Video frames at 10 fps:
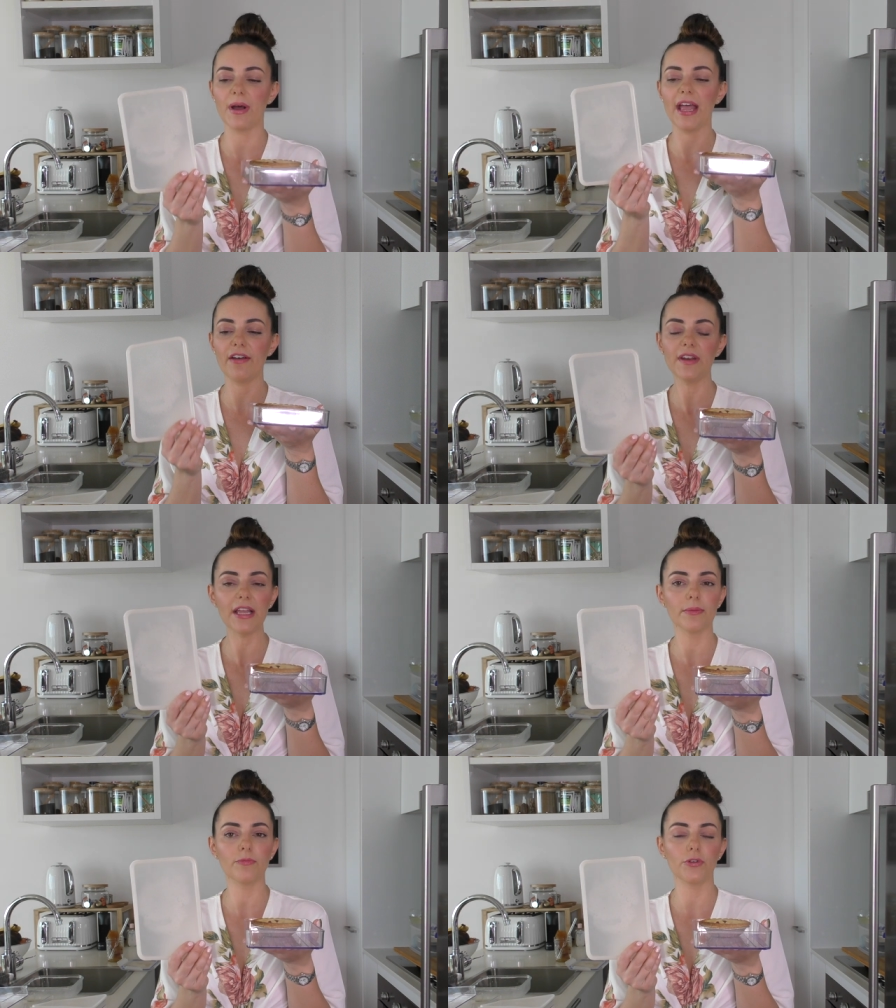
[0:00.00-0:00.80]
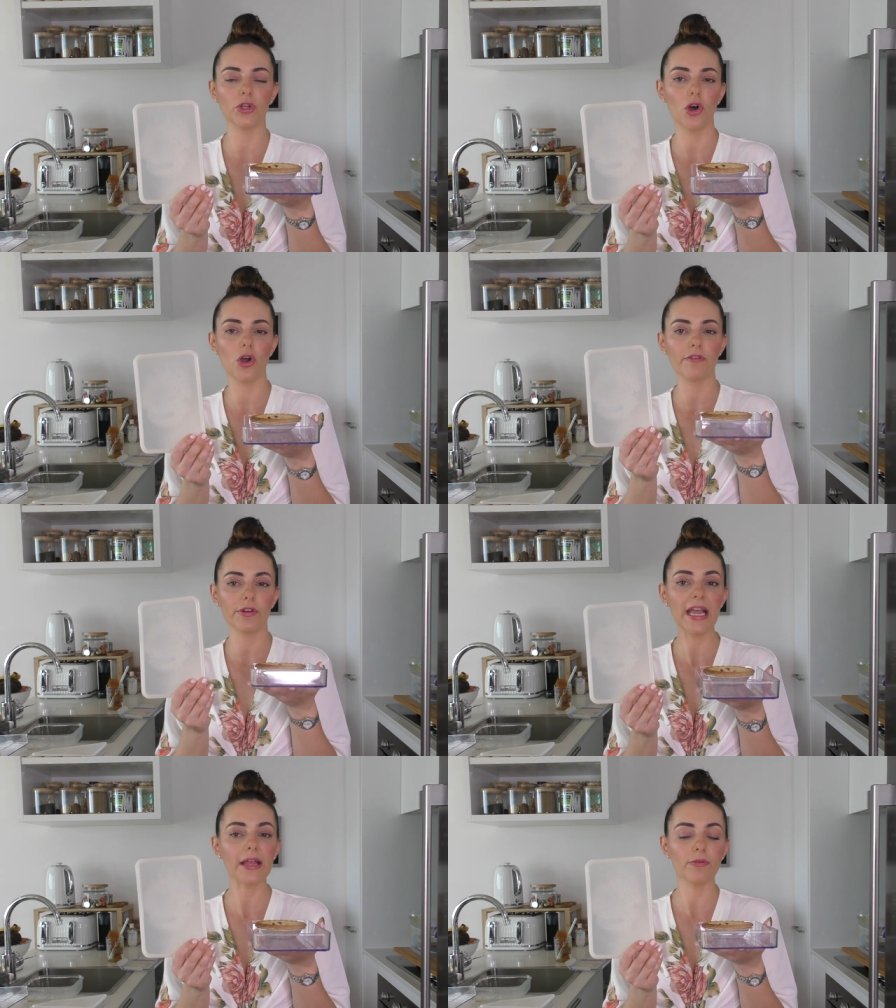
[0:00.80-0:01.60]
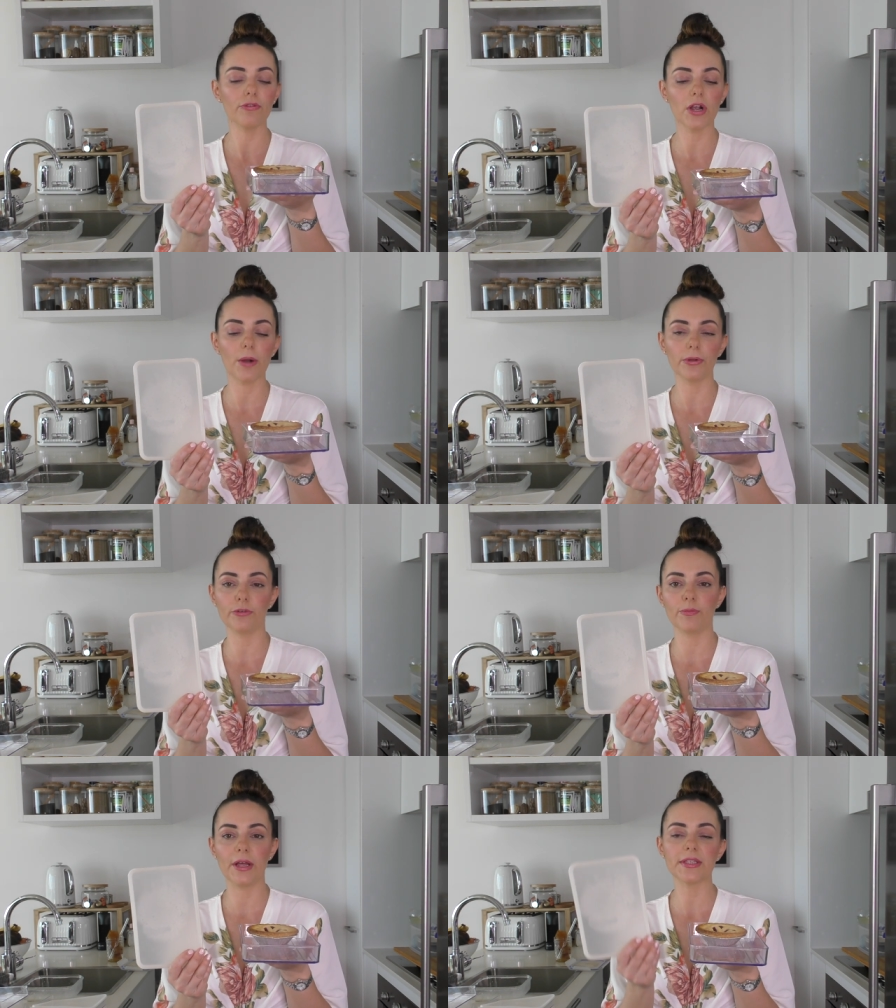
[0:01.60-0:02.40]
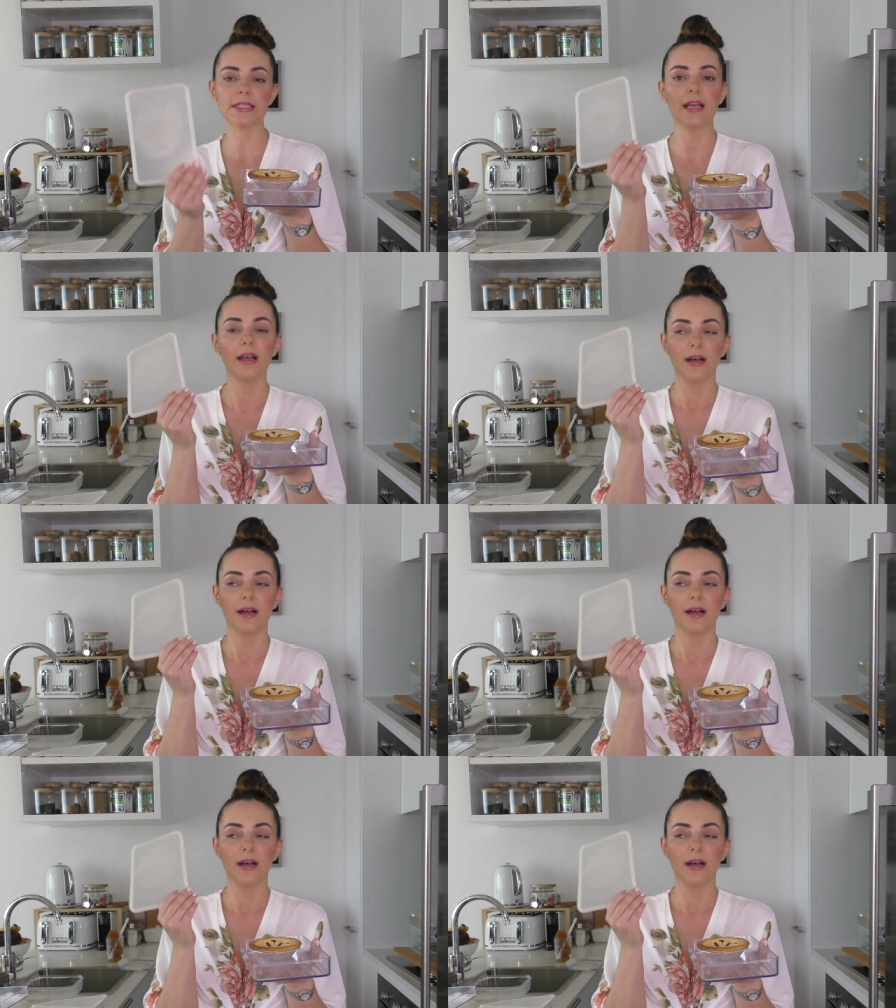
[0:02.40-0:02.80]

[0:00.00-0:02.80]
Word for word: I haven't had them for long. I've only had them for a couple of months.